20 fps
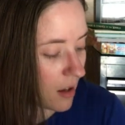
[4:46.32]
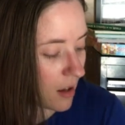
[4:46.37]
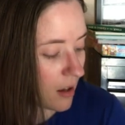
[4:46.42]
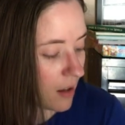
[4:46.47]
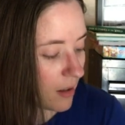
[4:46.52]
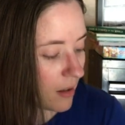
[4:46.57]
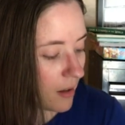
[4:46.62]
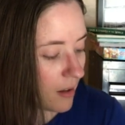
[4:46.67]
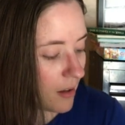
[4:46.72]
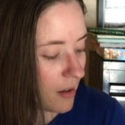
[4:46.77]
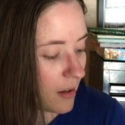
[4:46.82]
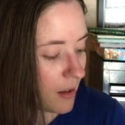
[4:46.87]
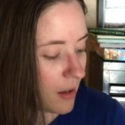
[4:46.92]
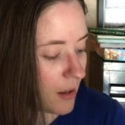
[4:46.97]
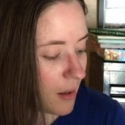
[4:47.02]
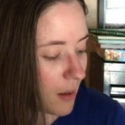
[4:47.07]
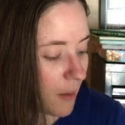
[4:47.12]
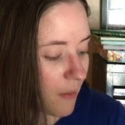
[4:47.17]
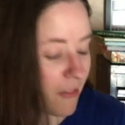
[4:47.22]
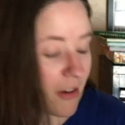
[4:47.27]
Uh,
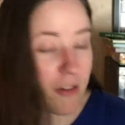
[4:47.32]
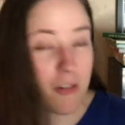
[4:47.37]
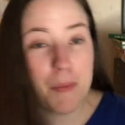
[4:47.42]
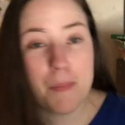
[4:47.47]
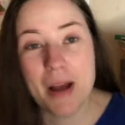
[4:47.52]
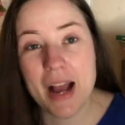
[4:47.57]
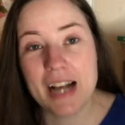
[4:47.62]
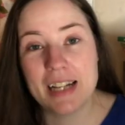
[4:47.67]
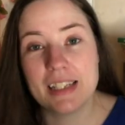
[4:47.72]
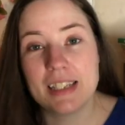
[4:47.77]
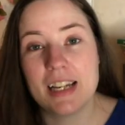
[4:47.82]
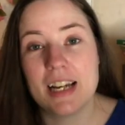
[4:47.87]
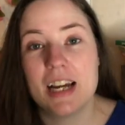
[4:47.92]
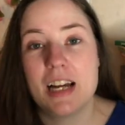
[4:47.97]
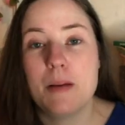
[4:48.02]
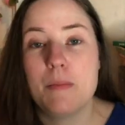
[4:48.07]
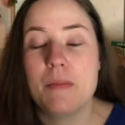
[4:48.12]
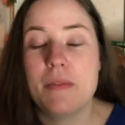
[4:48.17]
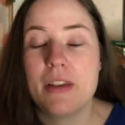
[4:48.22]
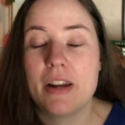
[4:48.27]
favorite
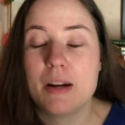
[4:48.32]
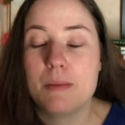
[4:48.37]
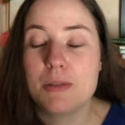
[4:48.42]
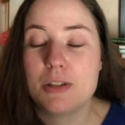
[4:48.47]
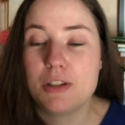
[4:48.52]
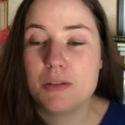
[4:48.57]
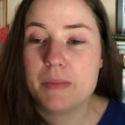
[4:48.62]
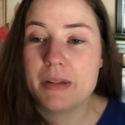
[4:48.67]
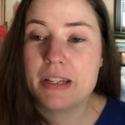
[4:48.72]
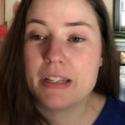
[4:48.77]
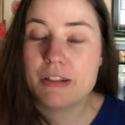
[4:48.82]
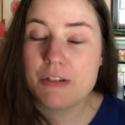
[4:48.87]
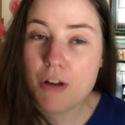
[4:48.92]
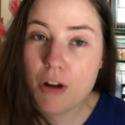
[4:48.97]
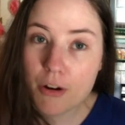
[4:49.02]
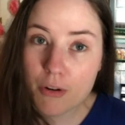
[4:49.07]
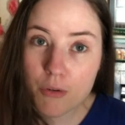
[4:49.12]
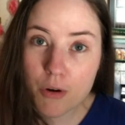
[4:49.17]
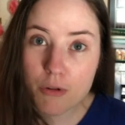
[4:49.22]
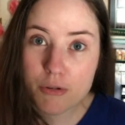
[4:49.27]
pastime that I'm assuming is
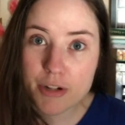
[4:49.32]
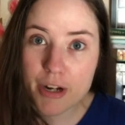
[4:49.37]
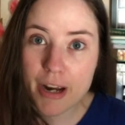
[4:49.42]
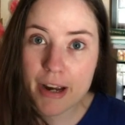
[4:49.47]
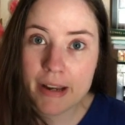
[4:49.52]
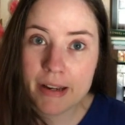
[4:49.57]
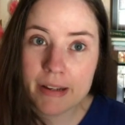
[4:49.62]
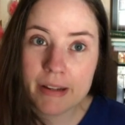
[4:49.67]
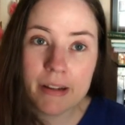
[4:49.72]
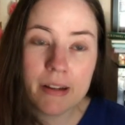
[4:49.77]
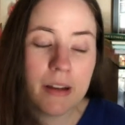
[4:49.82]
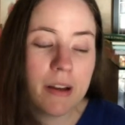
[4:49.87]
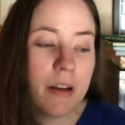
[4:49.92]
not crocheting.